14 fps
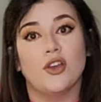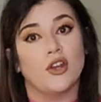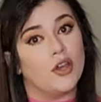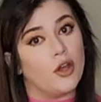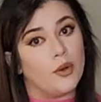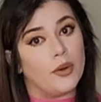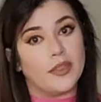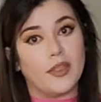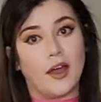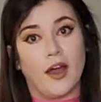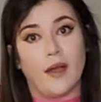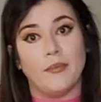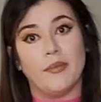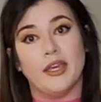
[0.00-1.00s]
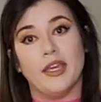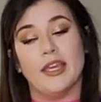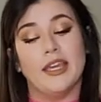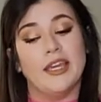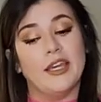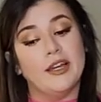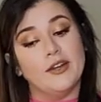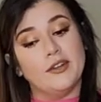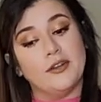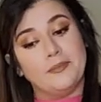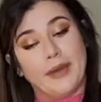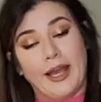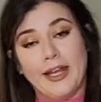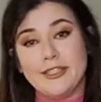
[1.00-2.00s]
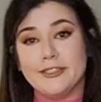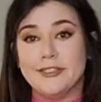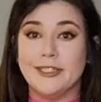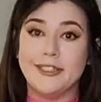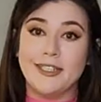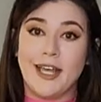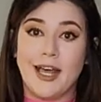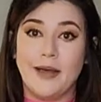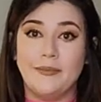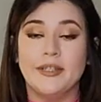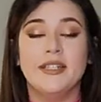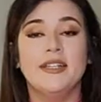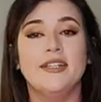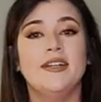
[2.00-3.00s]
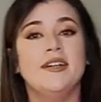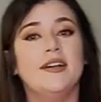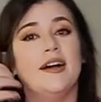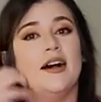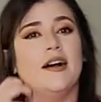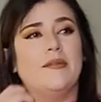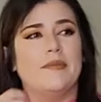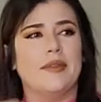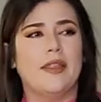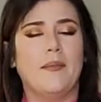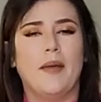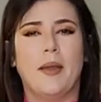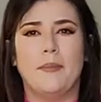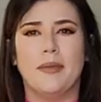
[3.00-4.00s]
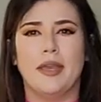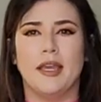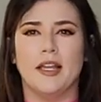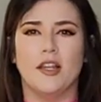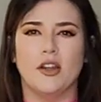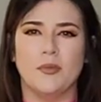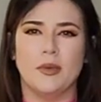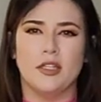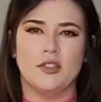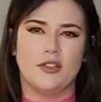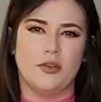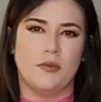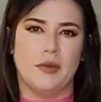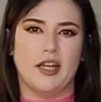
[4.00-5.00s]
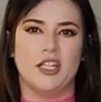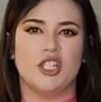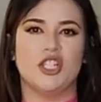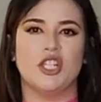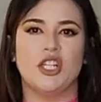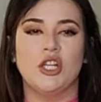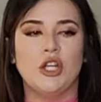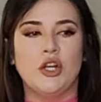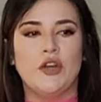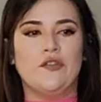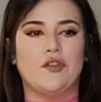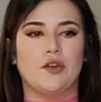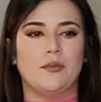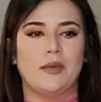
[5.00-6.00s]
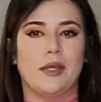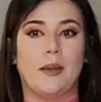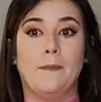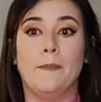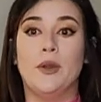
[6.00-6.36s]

could go with the hot pink heel to match the top, um, but that might be a little bit too much for me